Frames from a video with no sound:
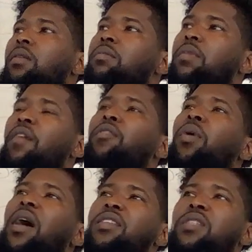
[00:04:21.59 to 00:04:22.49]
everyone
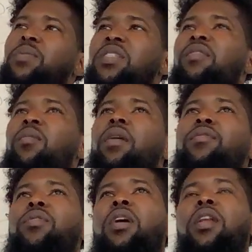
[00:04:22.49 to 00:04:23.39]
has a specific way of
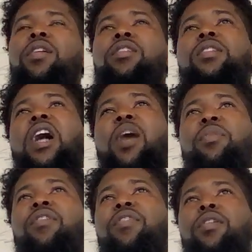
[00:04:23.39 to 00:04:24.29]
doing their clearing turns. I
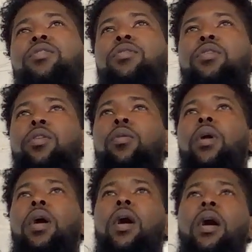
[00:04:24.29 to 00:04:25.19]
prefer to do
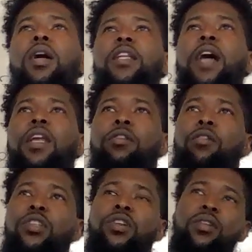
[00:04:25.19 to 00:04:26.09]
a 90-degree
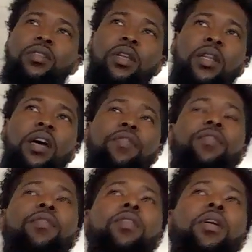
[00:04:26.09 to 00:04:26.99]
turn to the left,
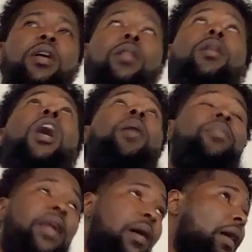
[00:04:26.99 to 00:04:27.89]
look up,
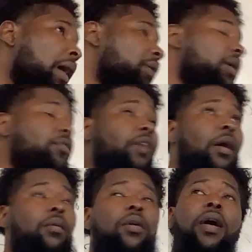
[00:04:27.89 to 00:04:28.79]
down, out, and
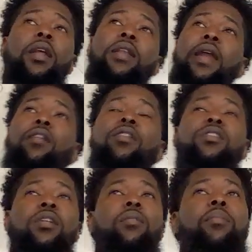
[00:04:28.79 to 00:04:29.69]
around, and a 90-degree
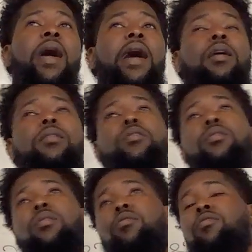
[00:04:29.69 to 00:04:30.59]
turn back to
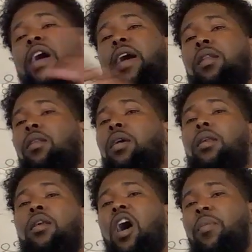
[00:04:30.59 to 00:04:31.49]
the right, looking
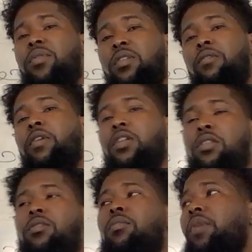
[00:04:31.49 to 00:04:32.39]
the opposite direction
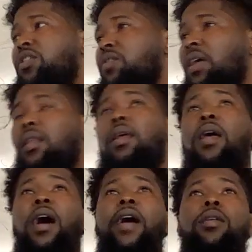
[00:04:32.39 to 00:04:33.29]
to make sure that
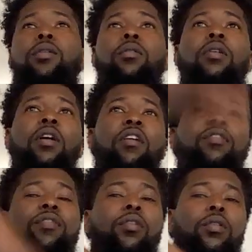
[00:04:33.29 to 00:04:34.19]
I do a
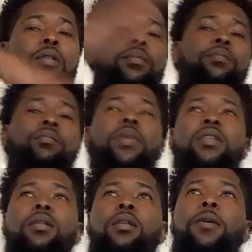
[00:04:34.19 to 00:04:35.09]
full,
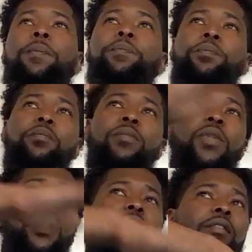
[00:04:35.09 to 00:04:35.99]
basically
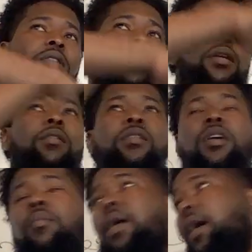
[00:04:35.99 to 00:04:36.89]
90 degrees,
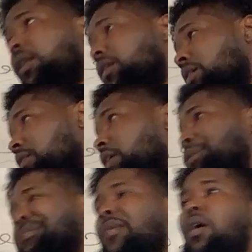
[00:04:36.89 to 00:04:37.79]
come back and look around.
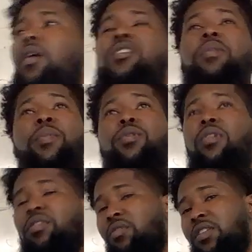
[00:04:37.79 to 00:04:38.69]
Some people do a
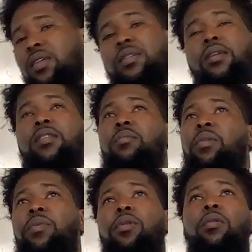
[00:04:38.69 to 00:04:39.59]
360, some
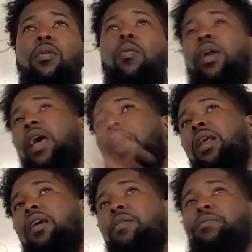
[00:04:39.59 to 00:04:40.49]
people do a
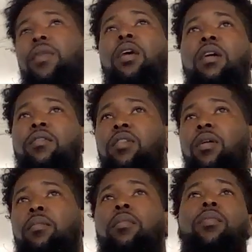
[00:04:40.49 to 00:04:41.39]
180
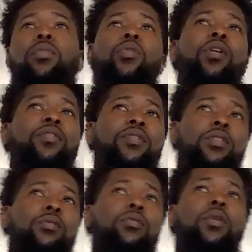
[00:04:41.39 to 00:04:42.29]
from north
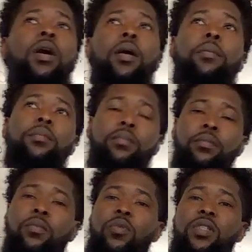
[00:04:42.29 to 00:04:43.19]
to
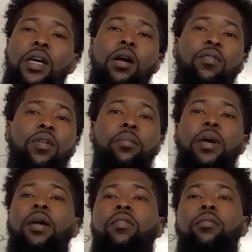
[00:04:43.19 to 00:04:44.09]
south, come
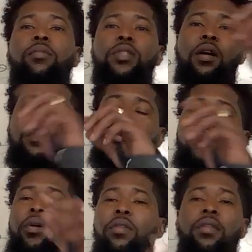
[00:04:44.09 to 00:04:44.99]
back from south to
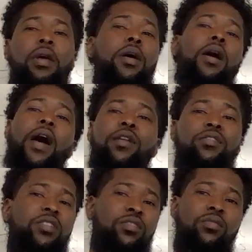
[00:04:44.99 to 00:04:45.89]
north. I usually
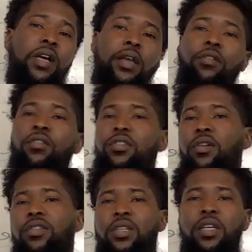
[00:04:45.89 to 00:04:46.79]
just do 90-degree
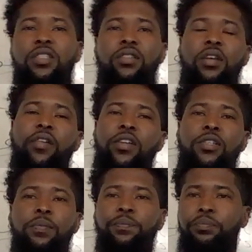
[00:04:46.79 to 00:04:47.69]
turns in each direction,